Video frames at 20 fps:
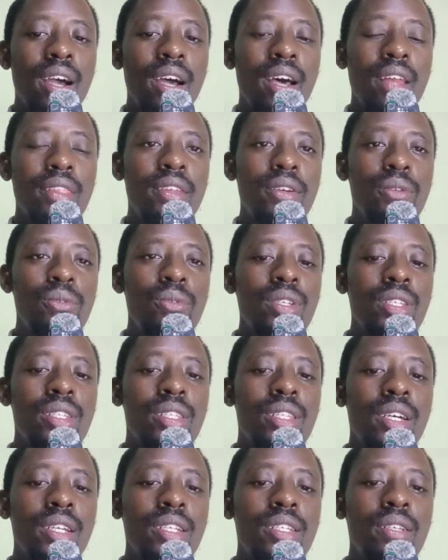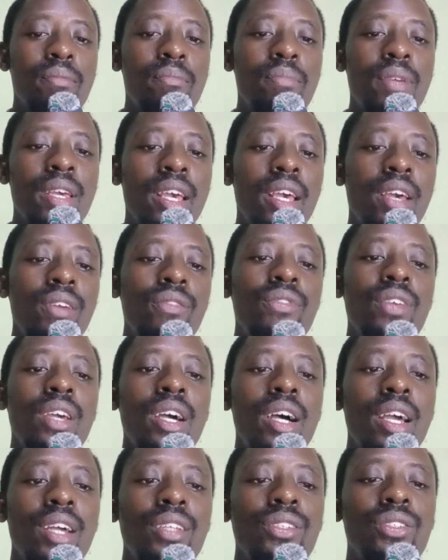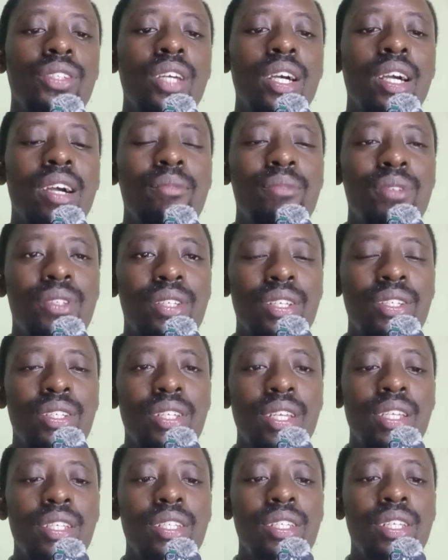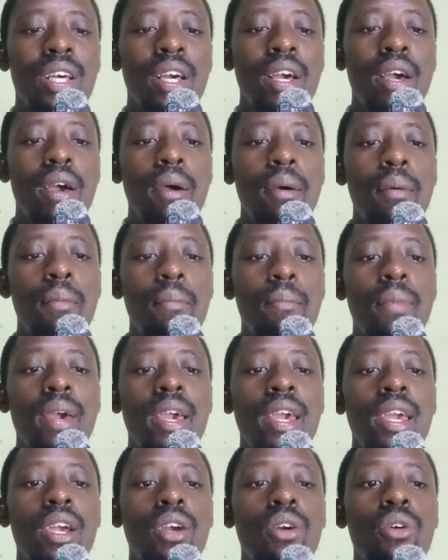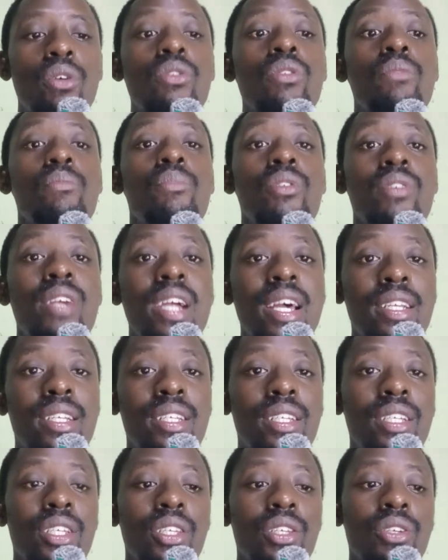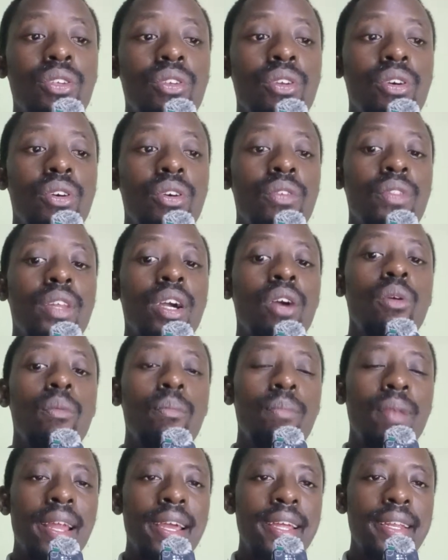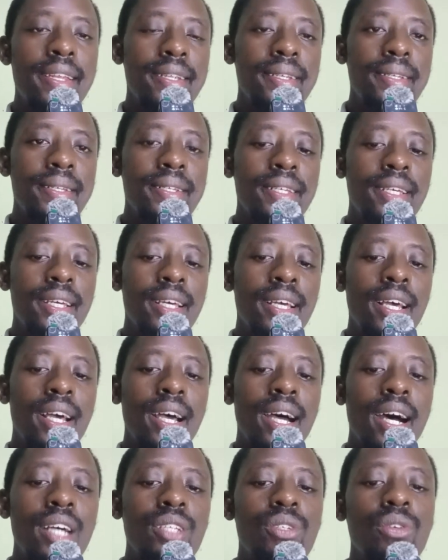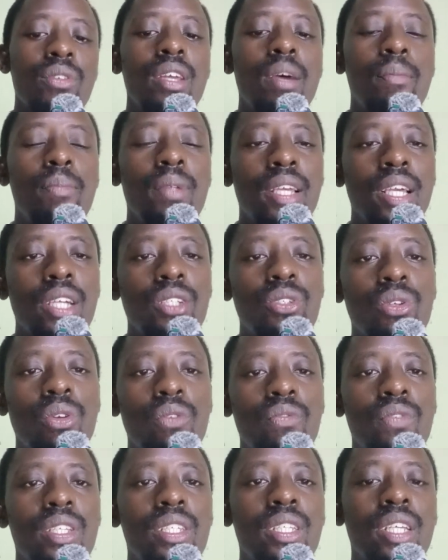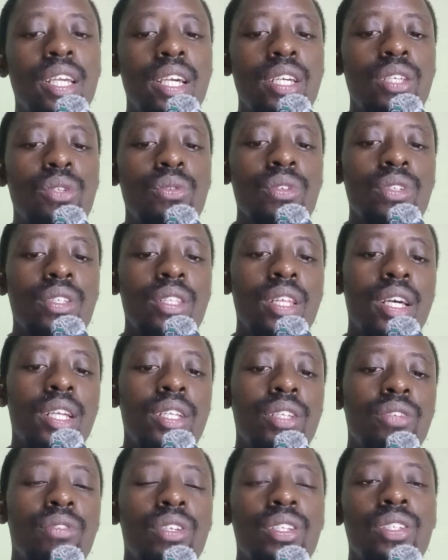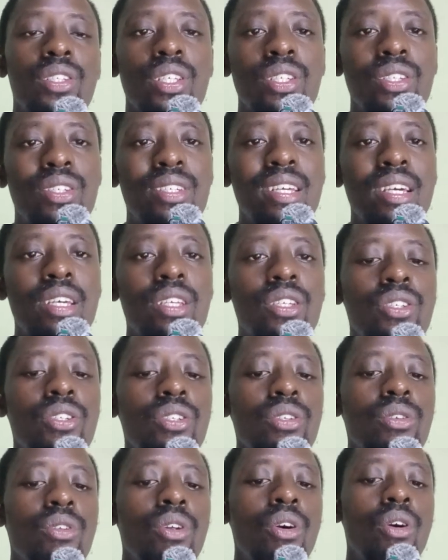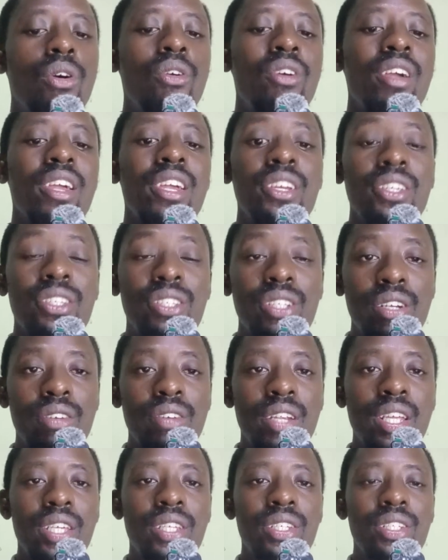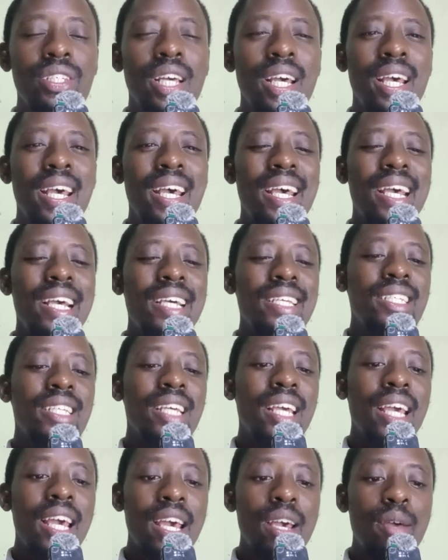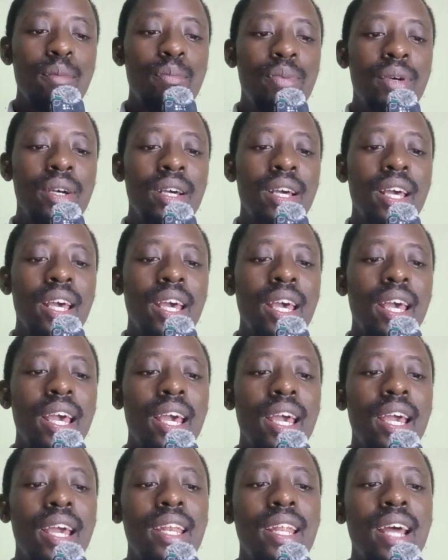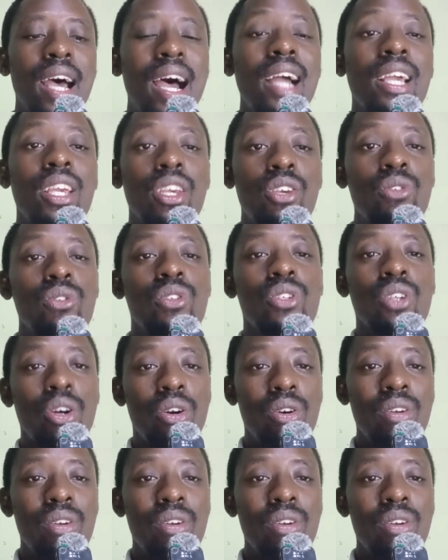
And the rule is that behavior and circumstances may corroborate, the complainant. And so the application of this case was that resistance, injuries, escape, and accused